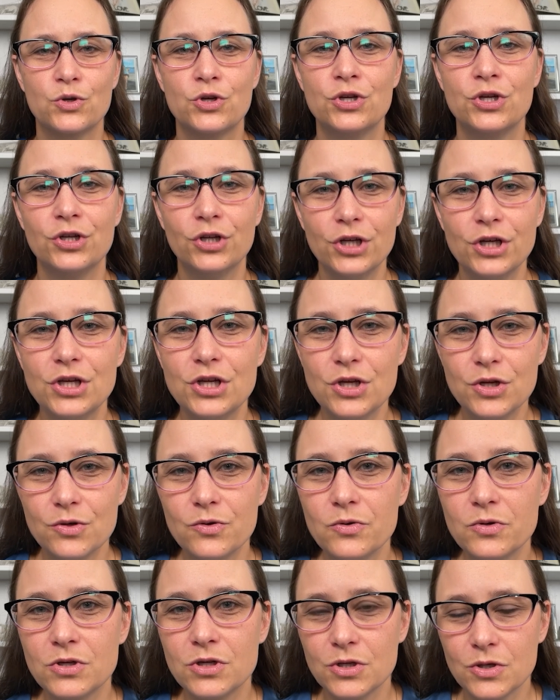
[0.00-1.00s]
Should
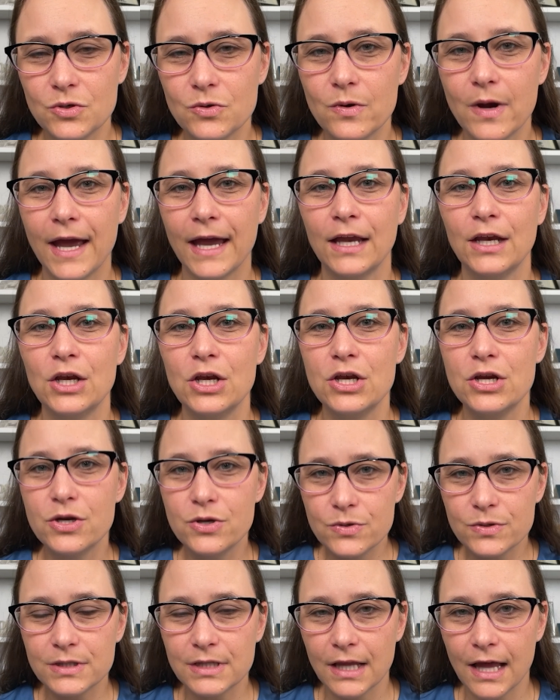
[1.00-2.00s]
you do a
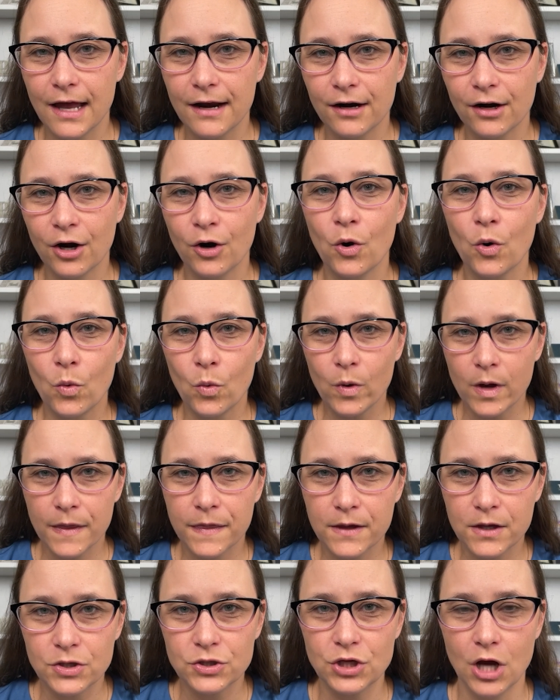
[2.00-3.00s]
newsletter
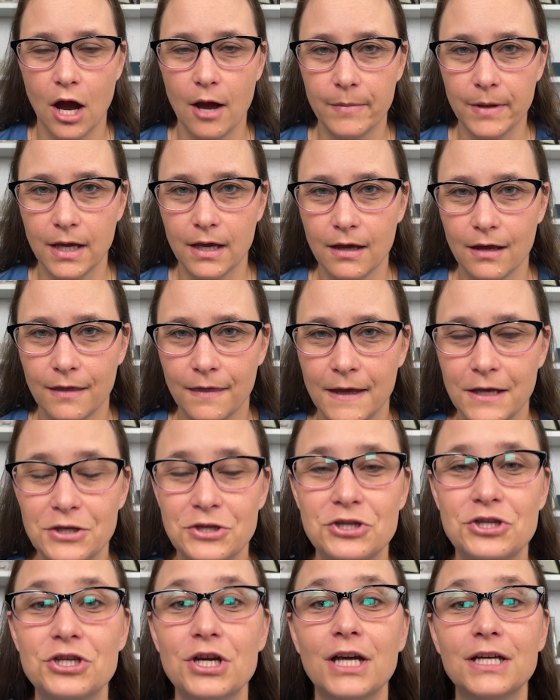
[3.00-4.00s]
with Kajabi? They
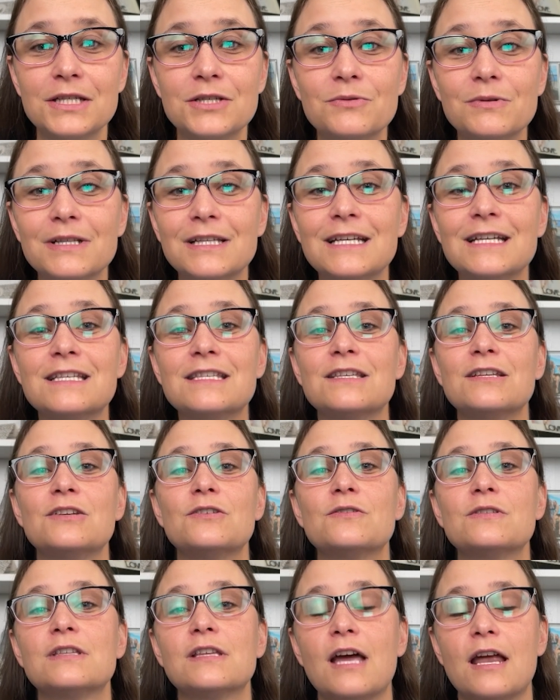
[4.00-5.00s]
just released the
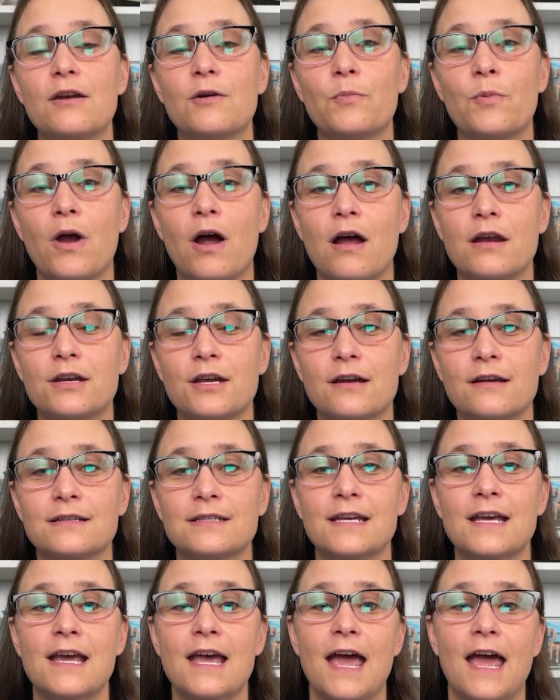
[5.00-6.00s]
newsletter
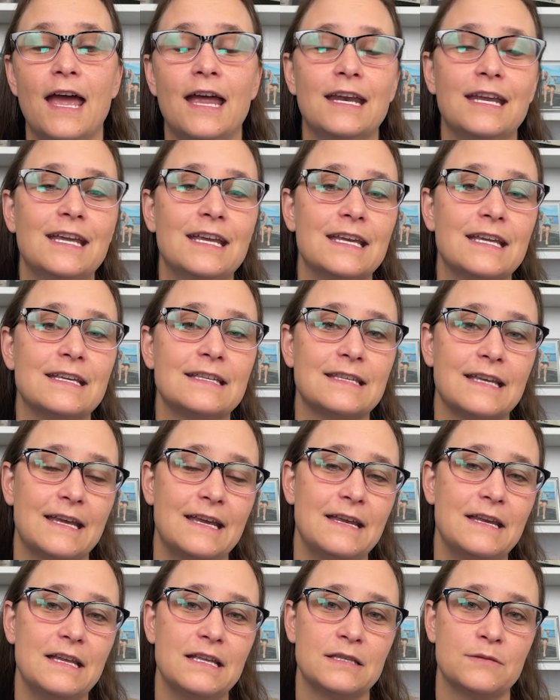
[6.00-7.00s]
product and it is
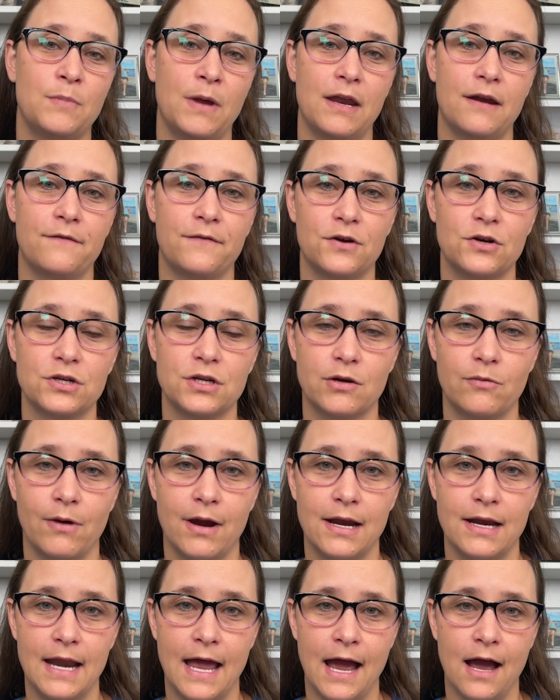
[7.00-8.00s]
in its beta version
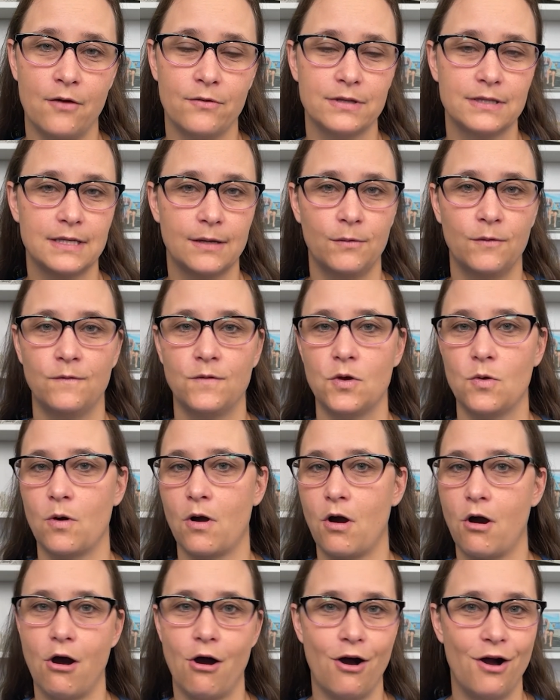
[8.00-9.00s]
right now. And some of you
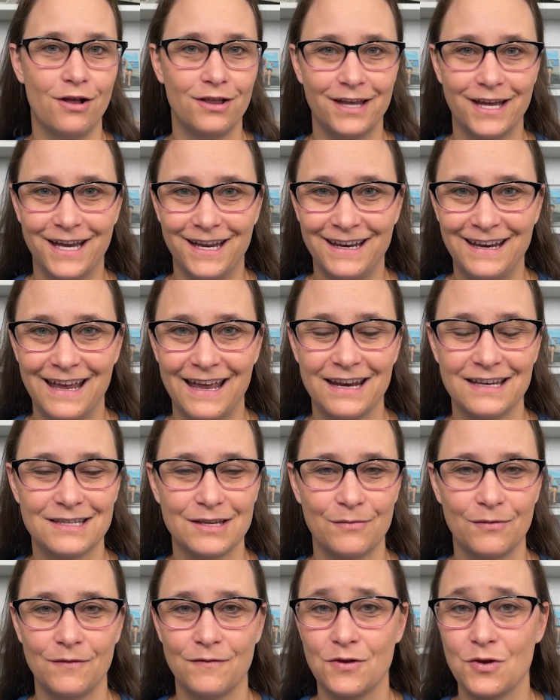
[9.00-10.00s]
are all in and
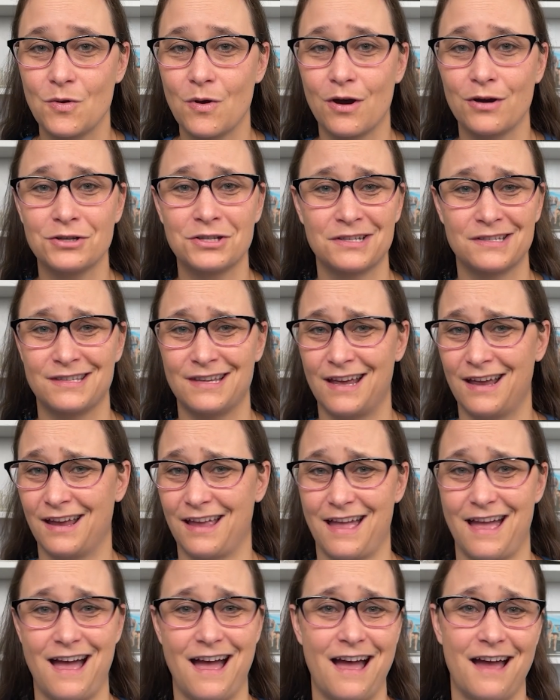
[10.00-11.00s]
some of you are just like,
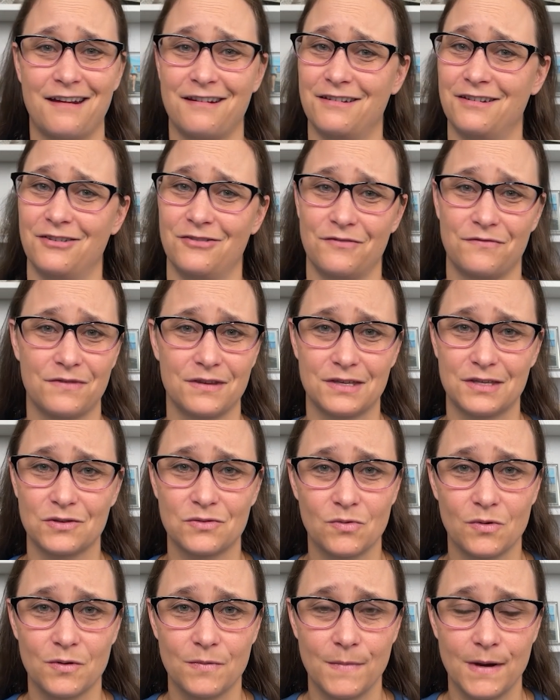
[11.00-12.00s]
I don't know if this
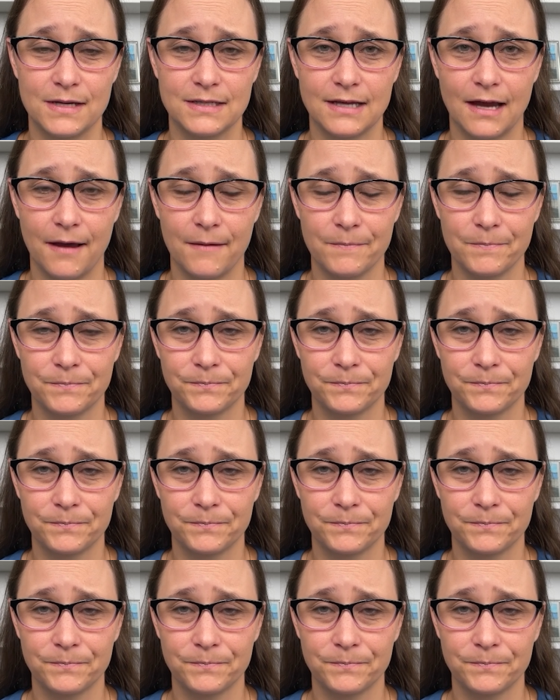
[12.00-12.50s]
is worth my time.